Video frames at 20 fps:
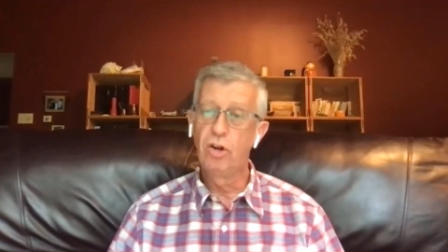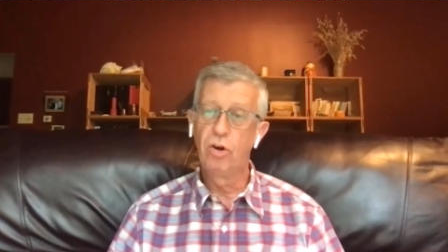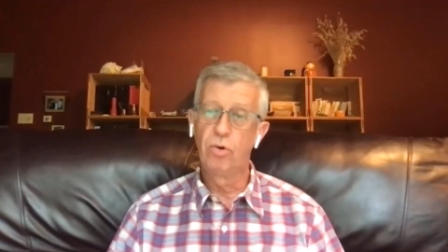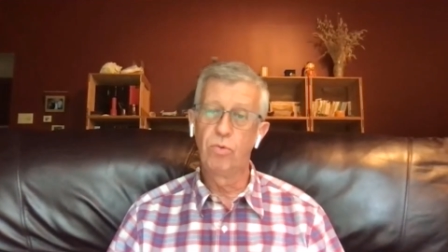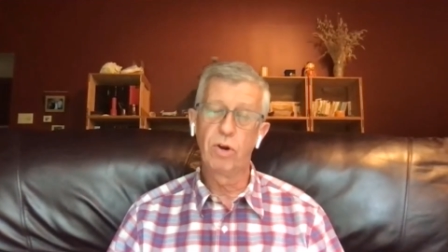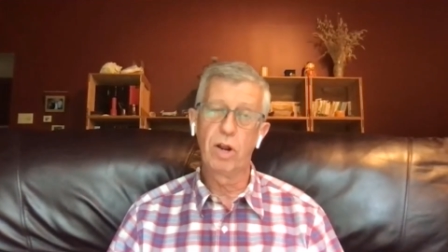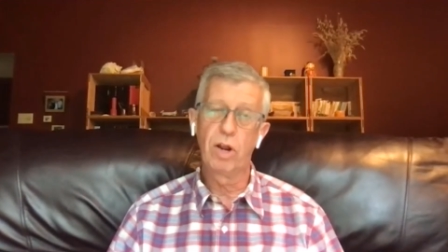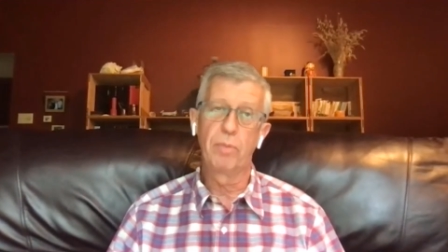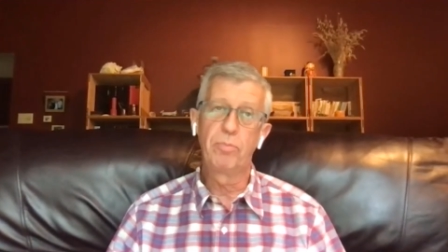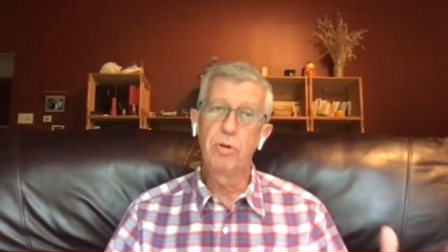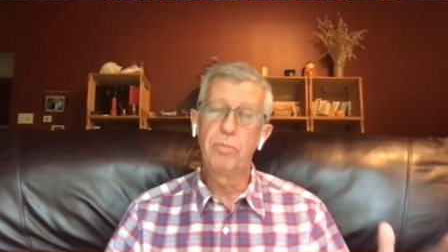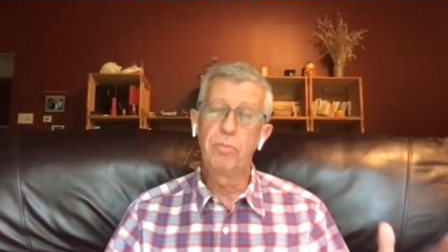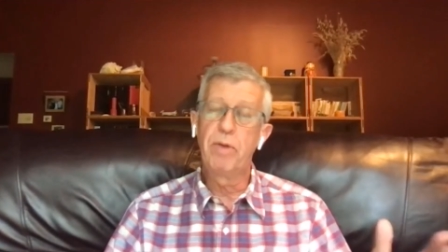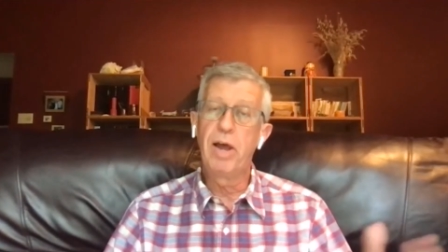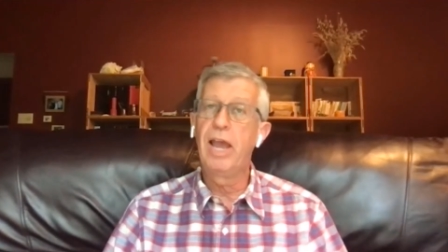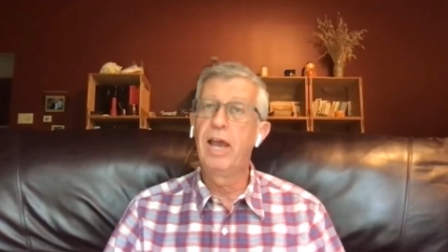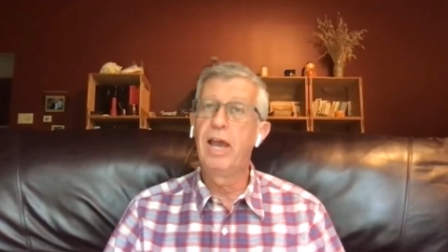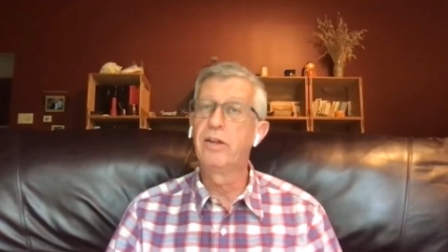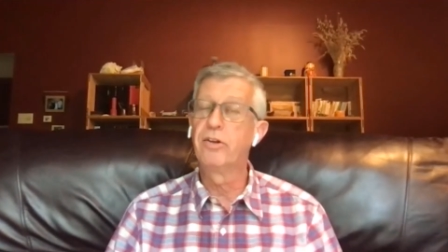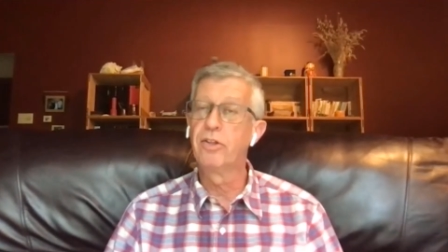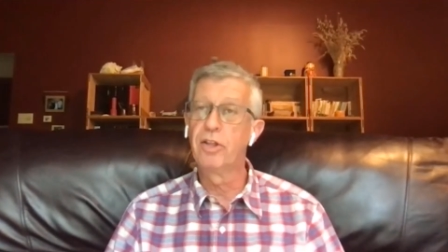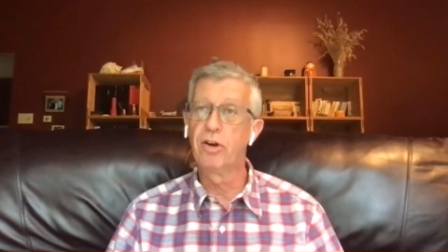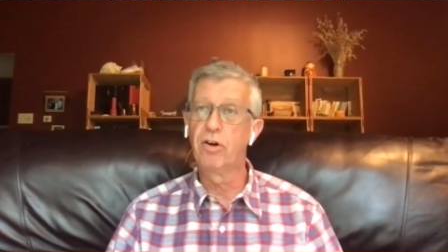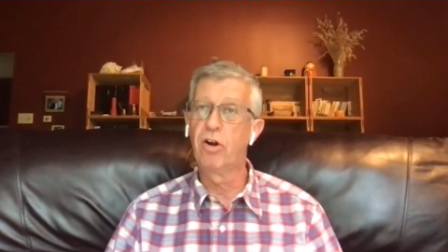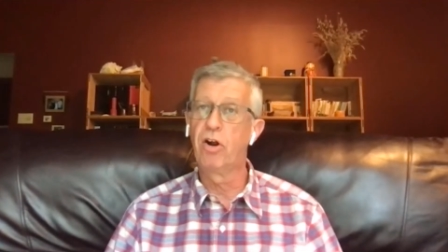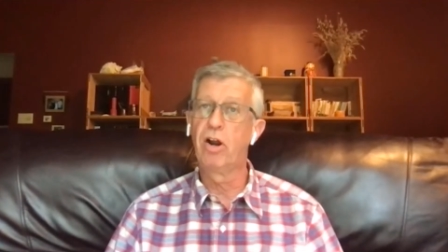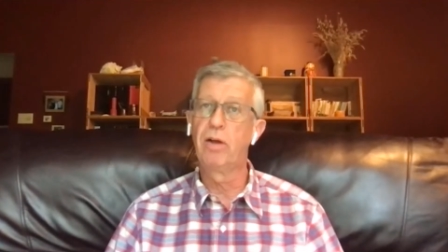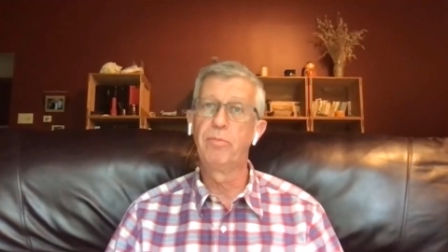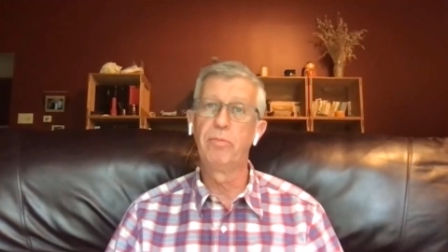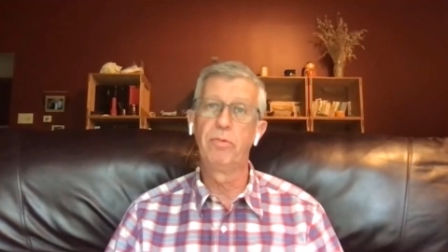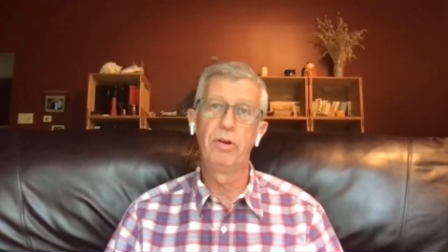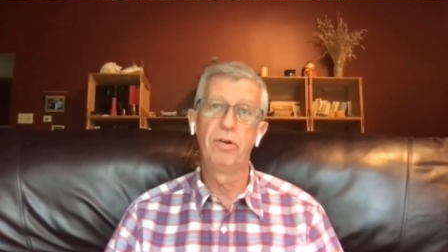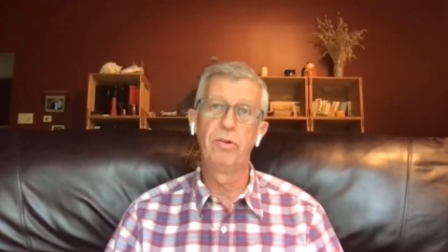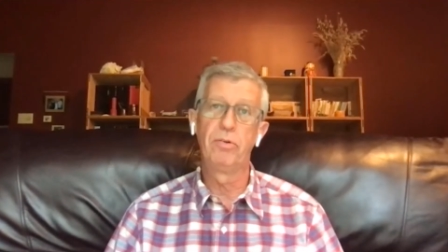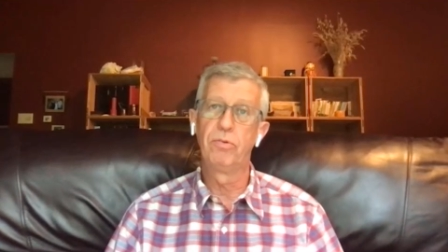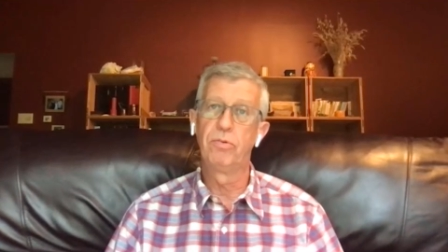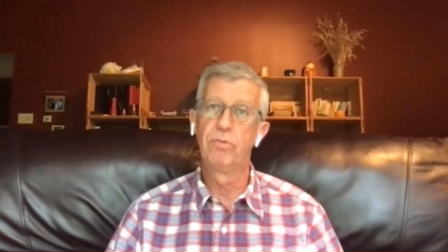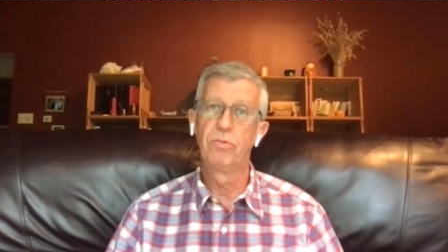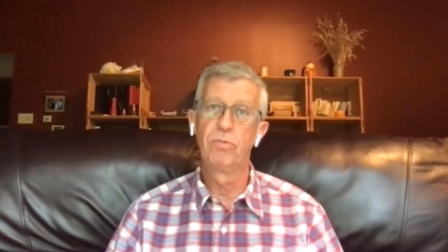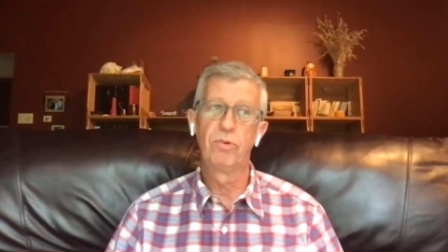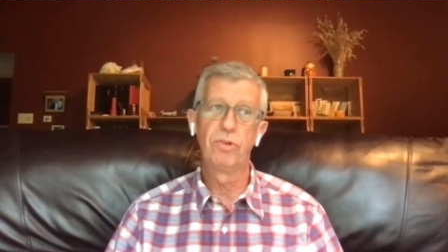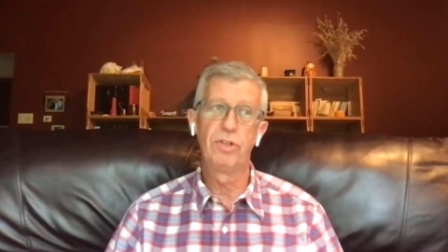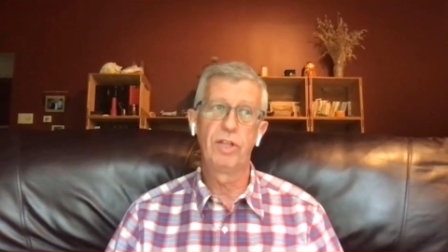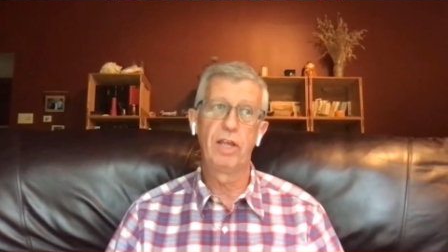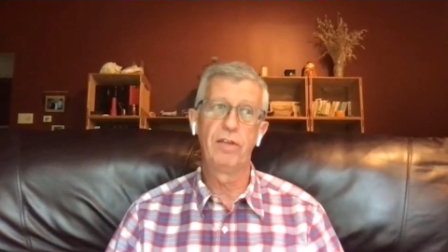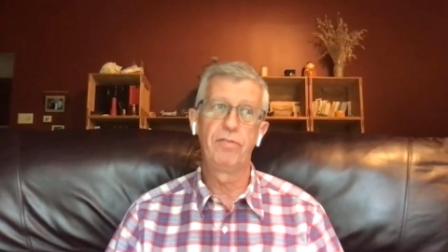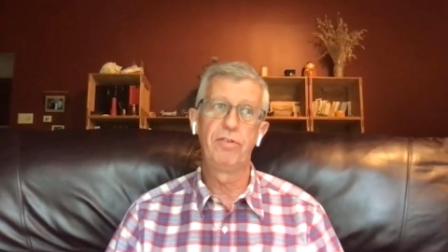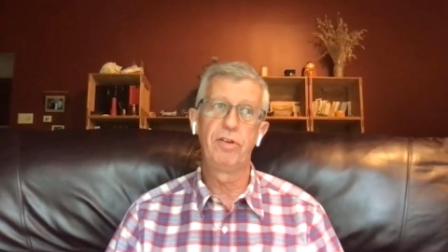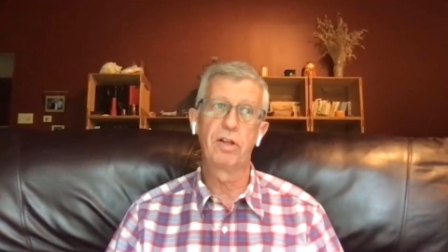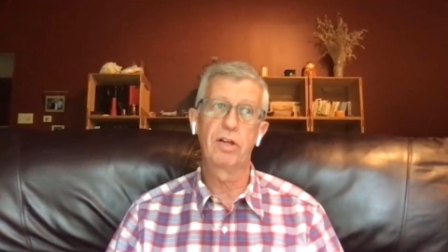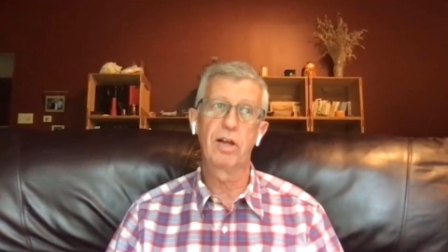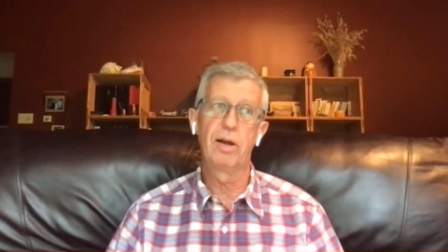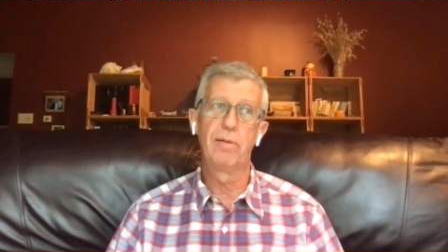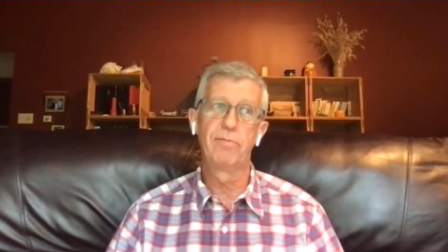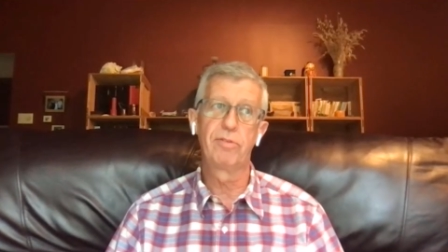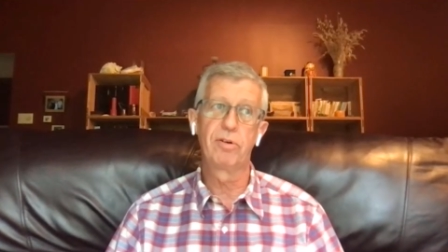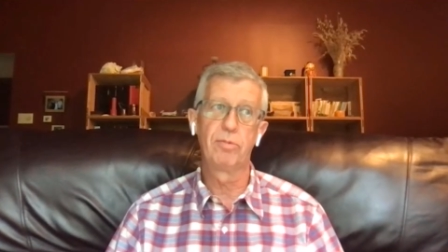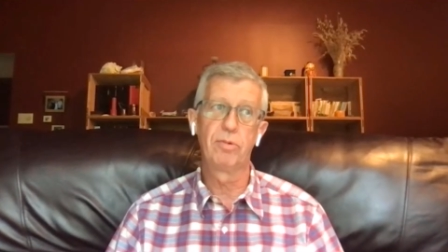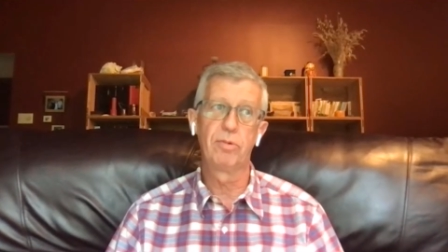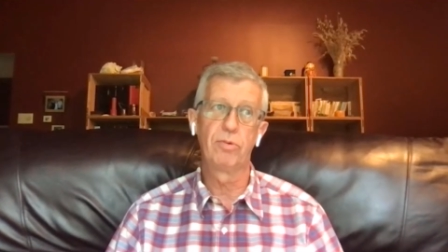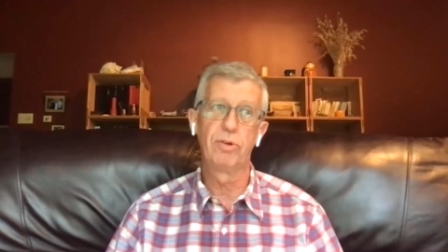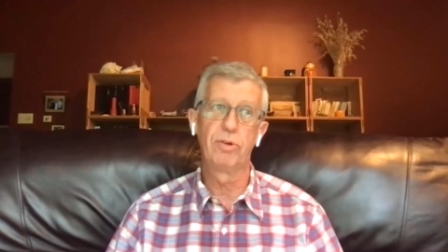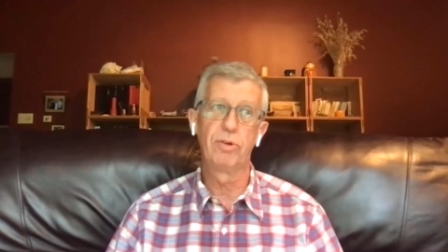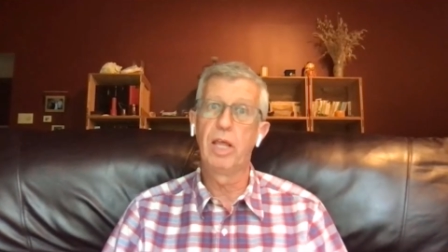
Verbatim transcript: you know, would I put my hand on their arm and would they feel comfortable?